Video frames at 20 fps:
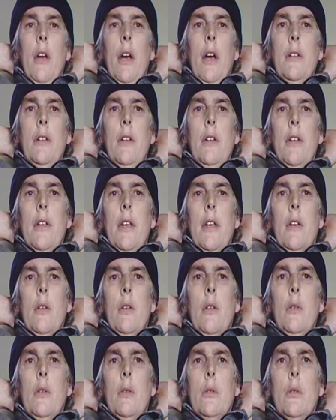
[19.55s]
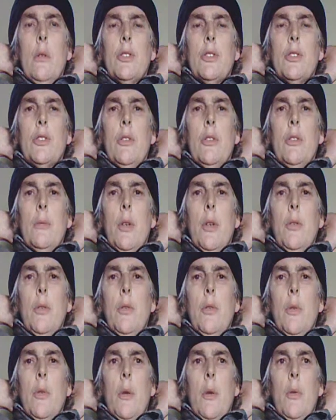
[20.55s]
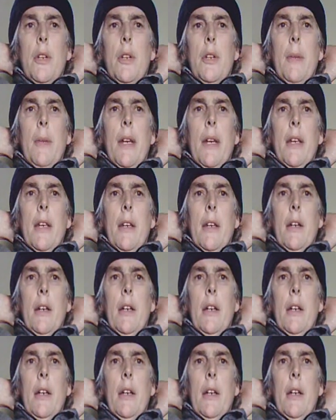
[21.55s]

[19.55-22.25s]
and you think, oh, what sort of model do I want to make?